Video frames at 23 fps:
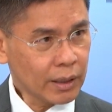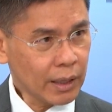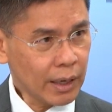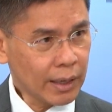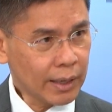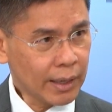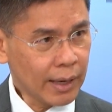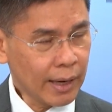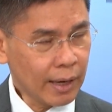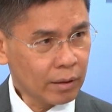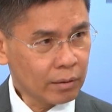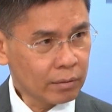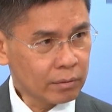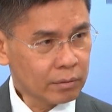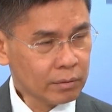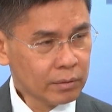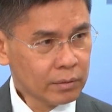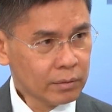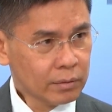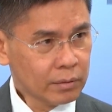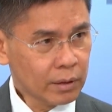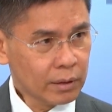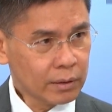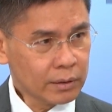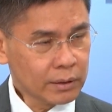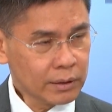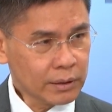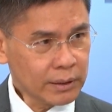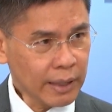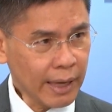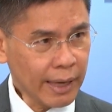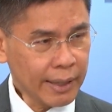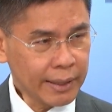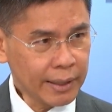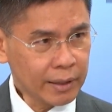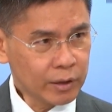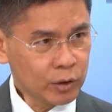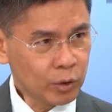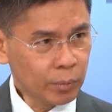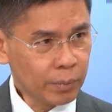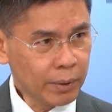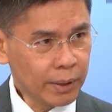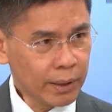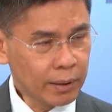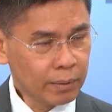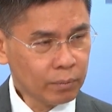that are now standing to
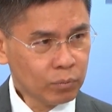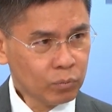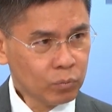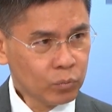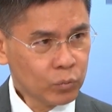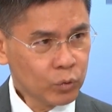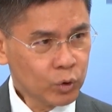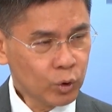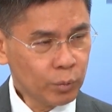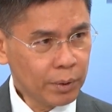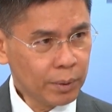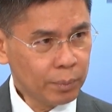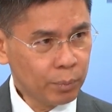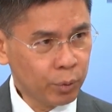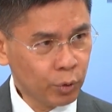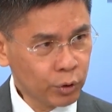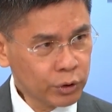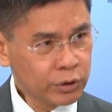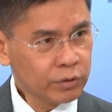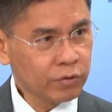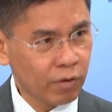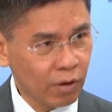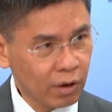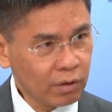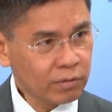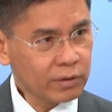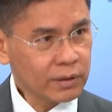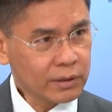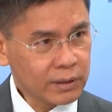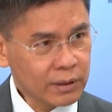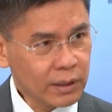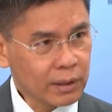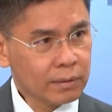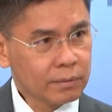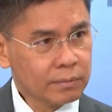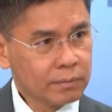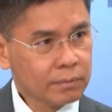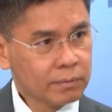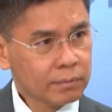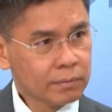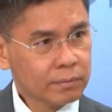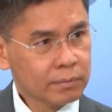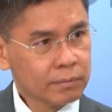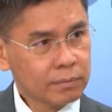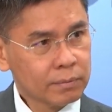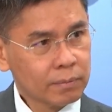be to be pushed forward.
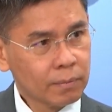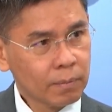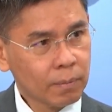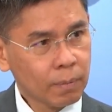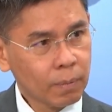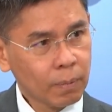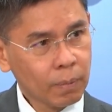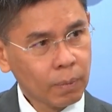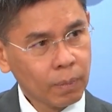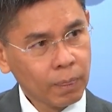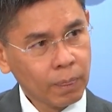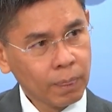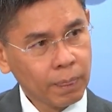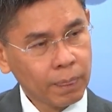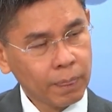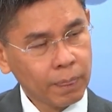Since you mentioned